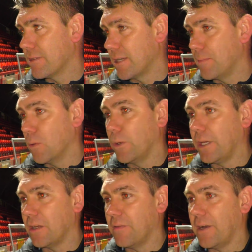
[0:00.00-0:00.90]
team that we
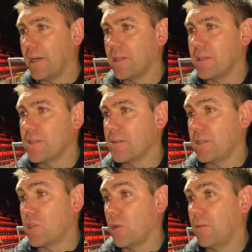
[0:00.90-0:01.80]
can affect is
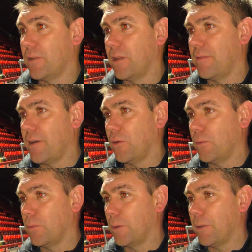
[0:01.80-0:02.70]
Salford, in the fact that
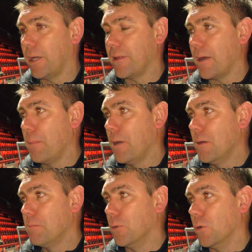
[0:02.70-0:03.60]
we play them,
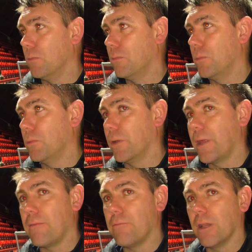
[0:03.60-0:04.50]
but we're
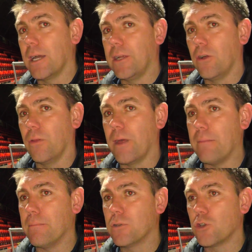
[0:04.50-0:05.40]
then reliant on
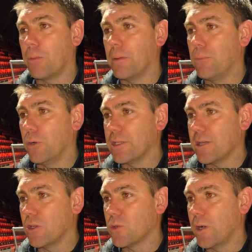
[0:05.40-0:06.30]
them dropping points
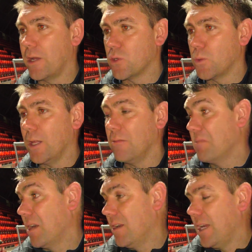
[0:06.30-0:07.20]
elsewhere as well.
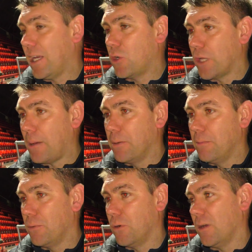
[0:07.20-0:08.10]
It could
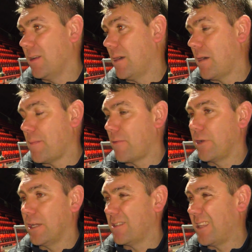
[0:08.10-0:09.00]
happen, but I'm a
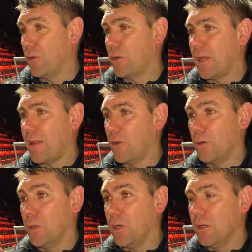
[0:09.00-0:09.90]
realistic looking at it. No,
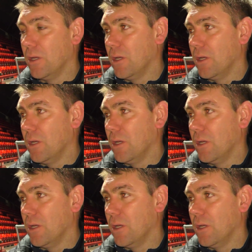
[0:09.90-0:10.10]
I'm not.